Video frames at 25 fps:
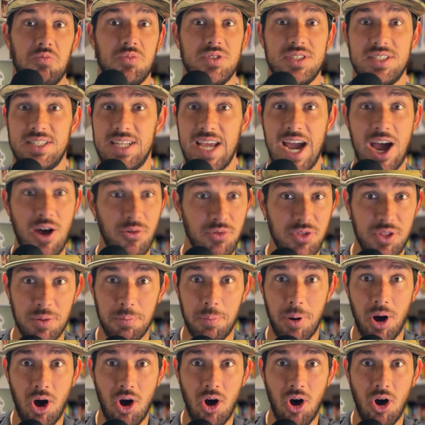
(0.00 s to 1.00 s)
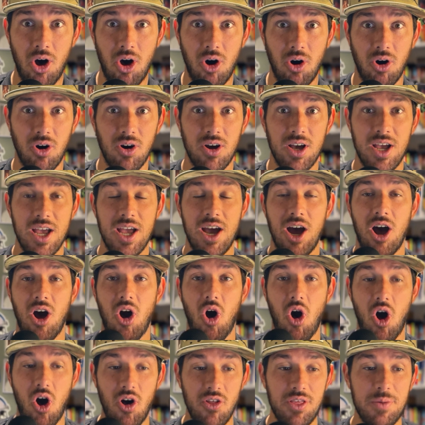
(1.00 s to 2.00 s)
down the ball.
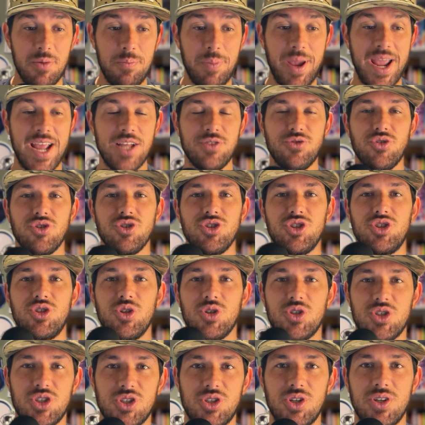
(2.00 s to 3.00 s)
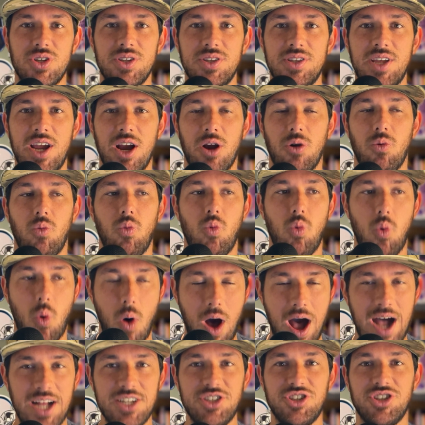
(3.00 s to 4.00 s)
All the Panthers just stood there
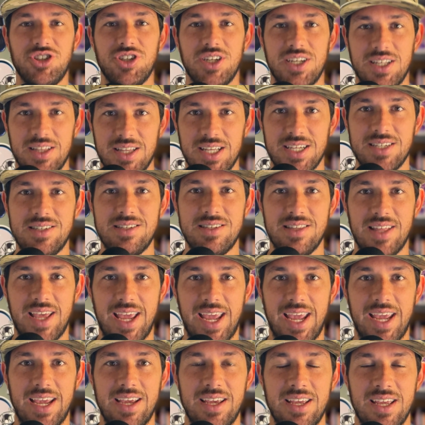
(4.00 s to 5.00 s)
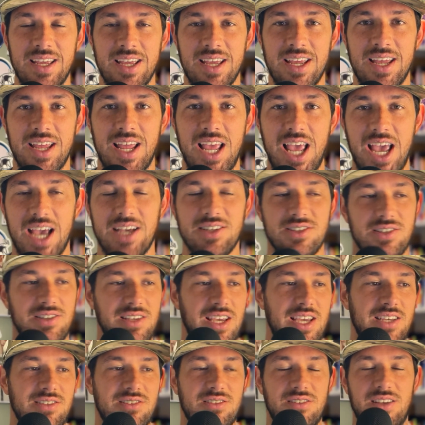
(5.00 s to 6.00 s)
watching this thing as
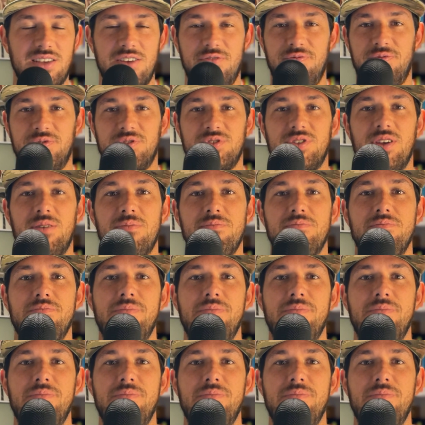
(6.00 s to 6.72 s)
if some